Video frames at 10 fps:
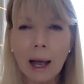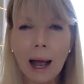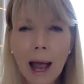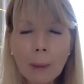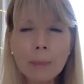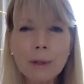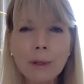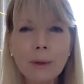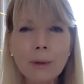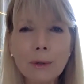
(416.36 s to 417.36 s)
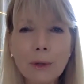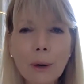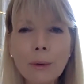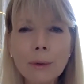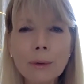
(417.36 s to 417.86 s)
absolute
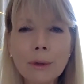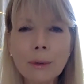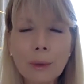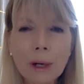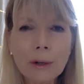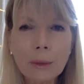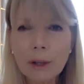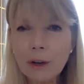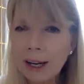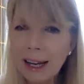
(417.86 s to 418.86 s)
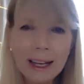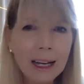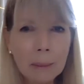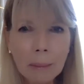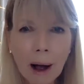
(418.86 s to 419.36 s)
total surrender, when you're
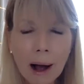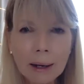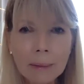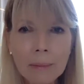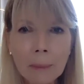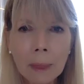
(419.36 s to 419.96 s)
hitting bottom,